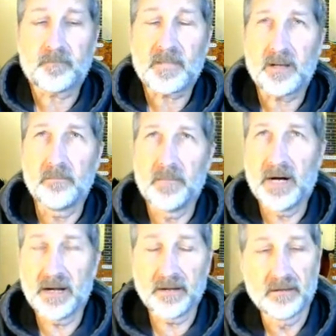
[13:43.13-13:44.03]

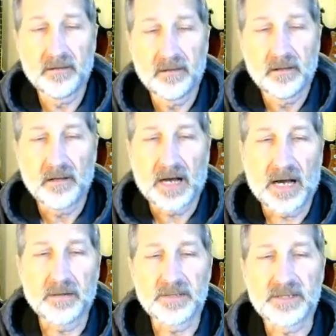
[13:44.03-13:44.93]
but
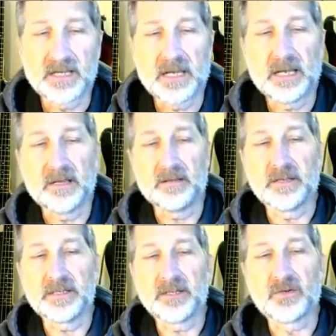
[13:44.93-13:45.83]
I would say
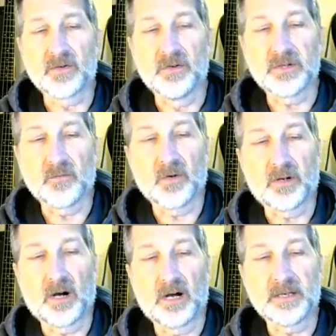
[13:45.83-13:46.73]
this intrusion would
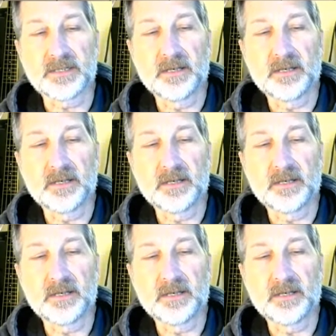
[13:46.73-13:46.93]
cause